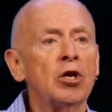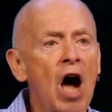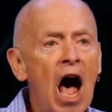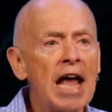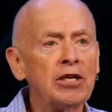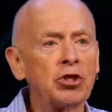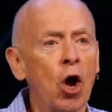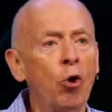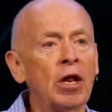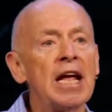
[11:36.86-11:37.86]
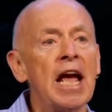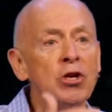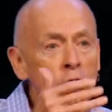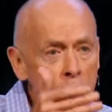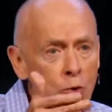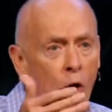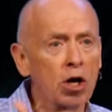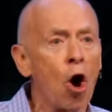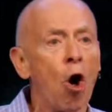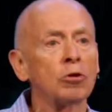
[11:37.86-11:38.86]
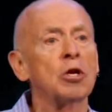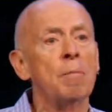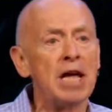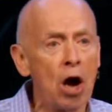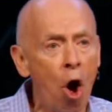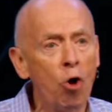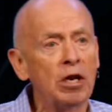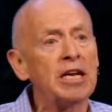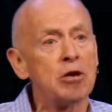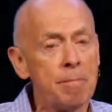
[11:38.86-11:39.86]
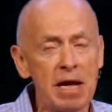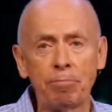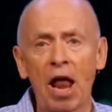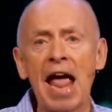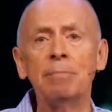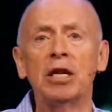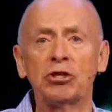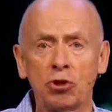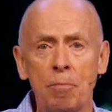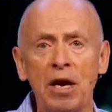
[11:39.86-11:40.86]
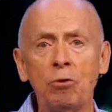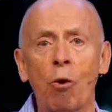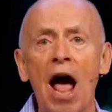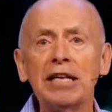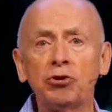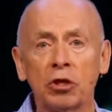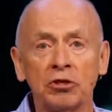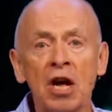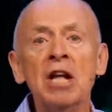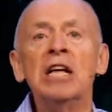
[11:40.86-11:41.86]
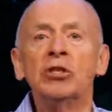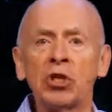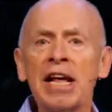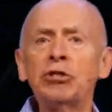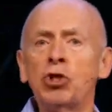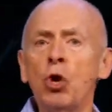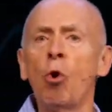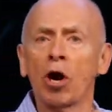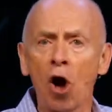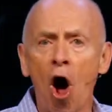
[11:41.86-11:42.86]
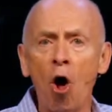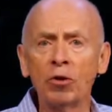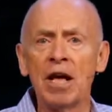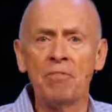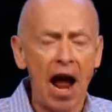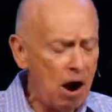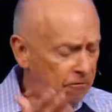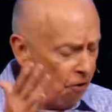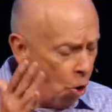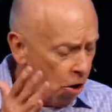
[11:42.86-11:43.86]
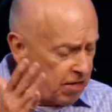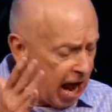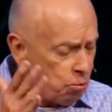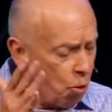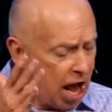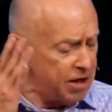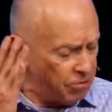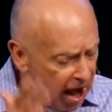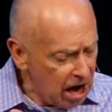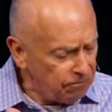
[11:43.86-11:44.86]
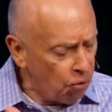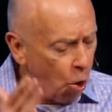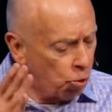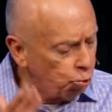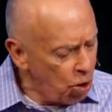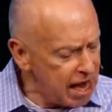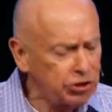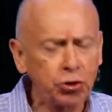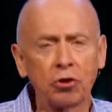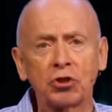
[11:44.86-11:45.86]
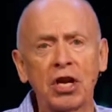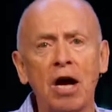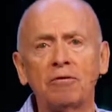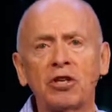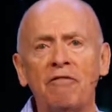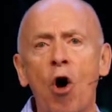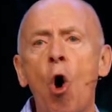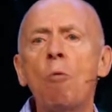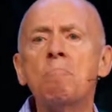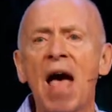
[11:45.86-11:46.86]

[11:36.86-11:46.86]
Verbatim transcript: God is holy, and you are called to be holy, to be blameless, to be righteous. Since you are called in therefore that way, therefore rid yourselves of all